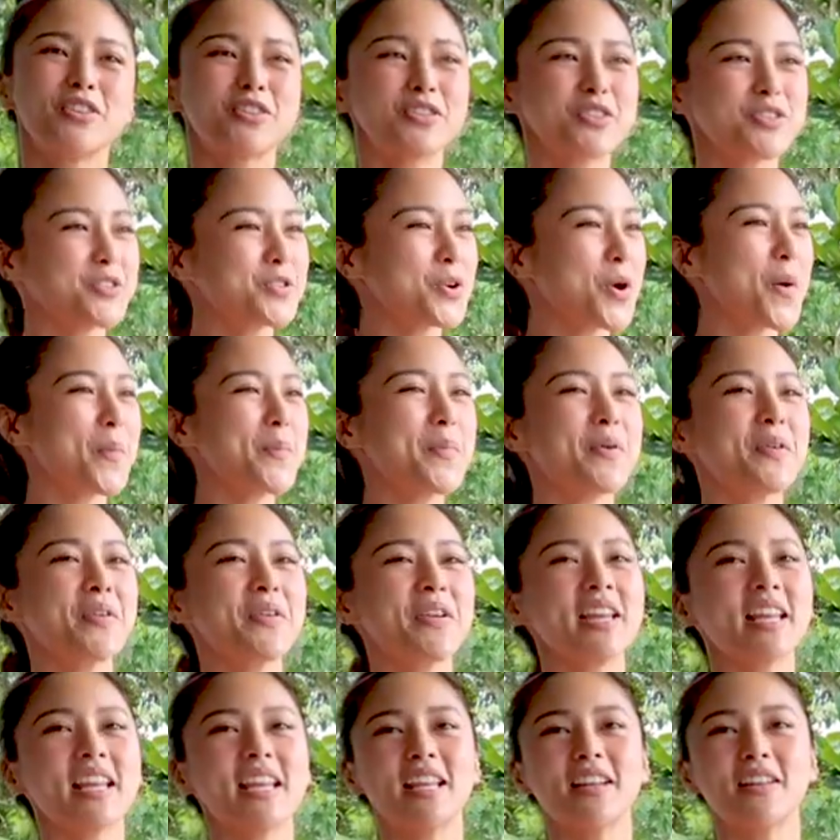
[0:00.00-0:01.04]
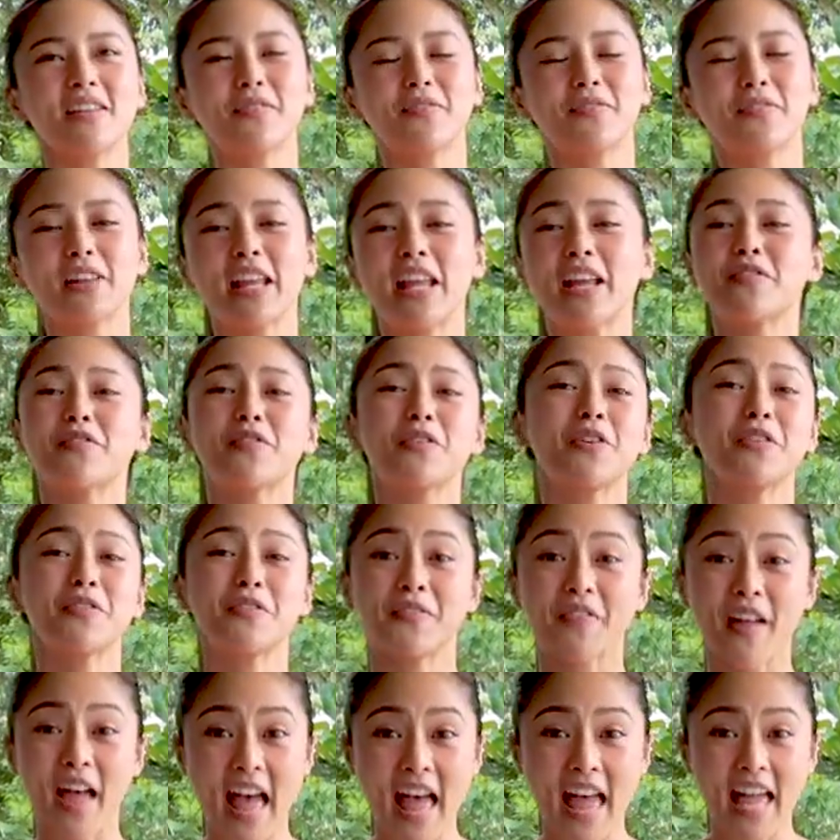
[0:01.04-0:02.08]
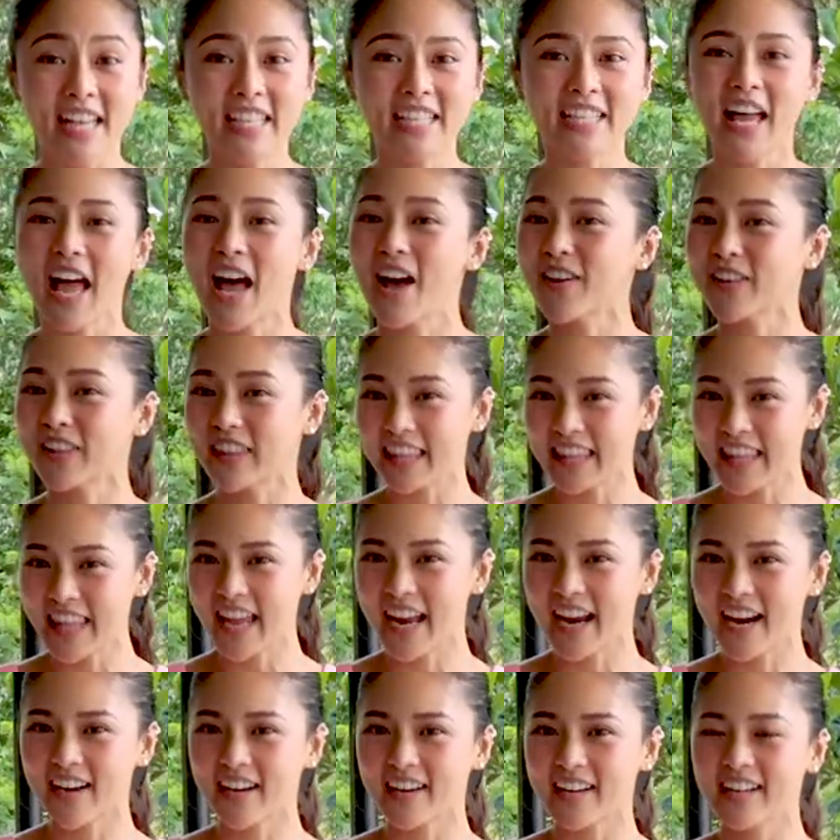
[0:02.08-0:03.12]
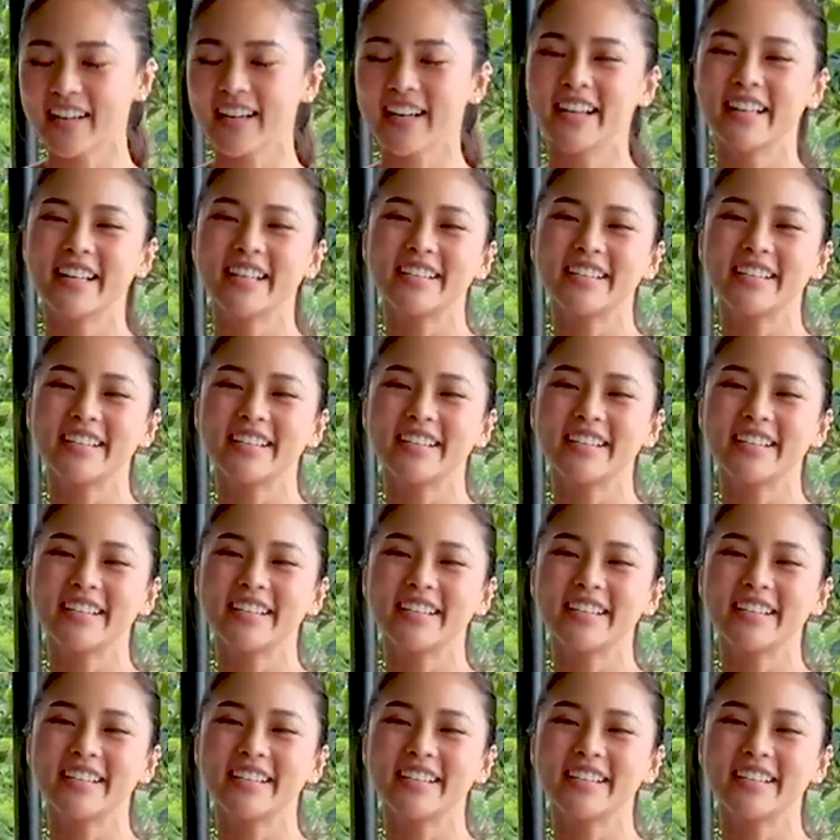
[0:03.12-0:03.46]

strawberry flavor fan out there.